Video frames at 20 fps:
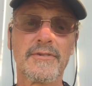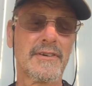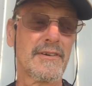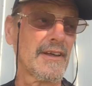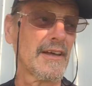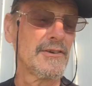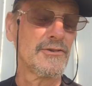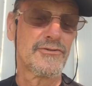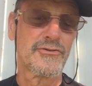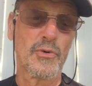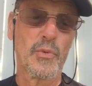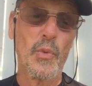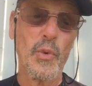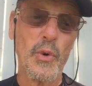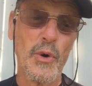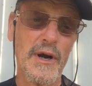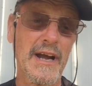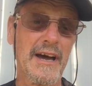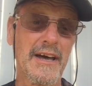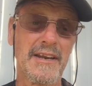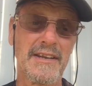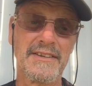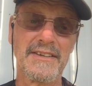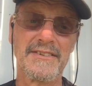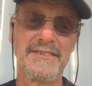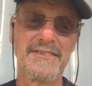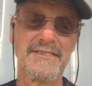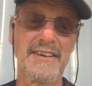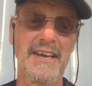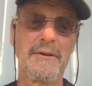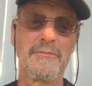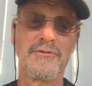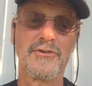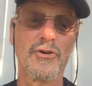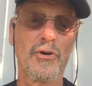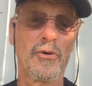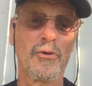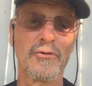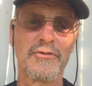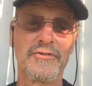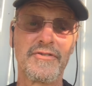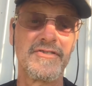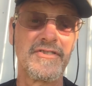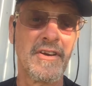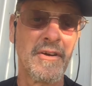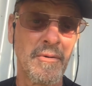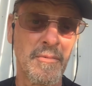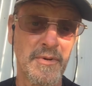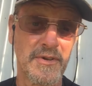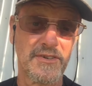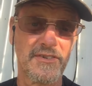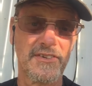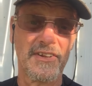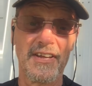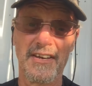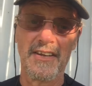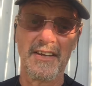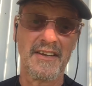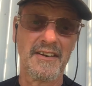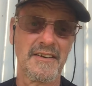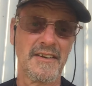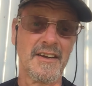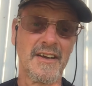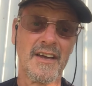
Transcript: So I used to work out at the same Gold's Gym as they did.